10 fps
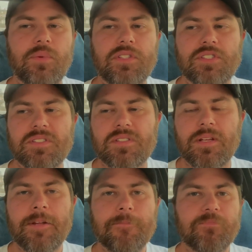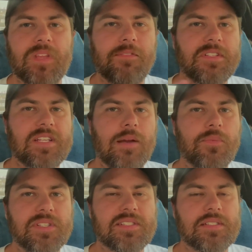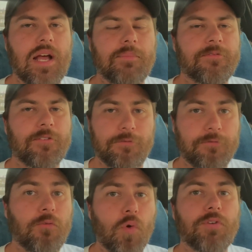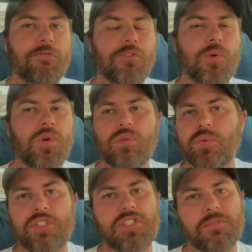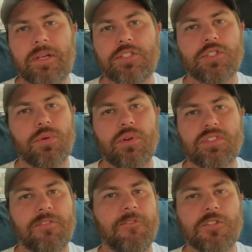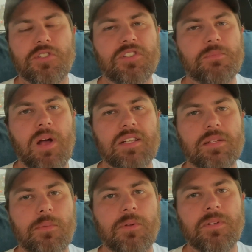We just, every time we stopped for fuel, we just made sure we were as efficient as possible.